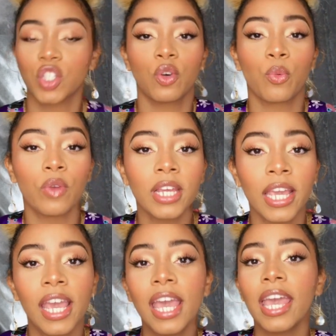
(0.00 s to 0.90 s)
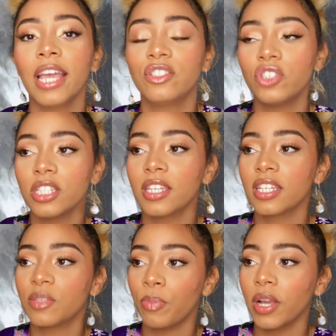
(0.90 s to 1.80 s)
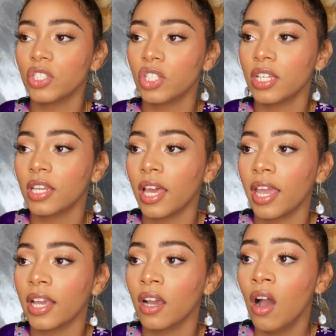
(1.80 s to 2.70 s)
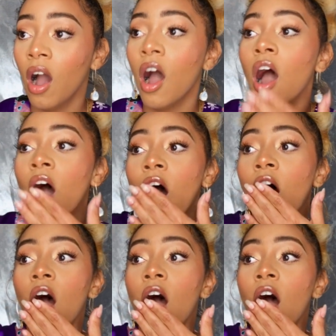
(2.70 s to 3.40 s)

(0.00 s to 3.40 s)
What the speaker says: So really, it's just an expression like, oh,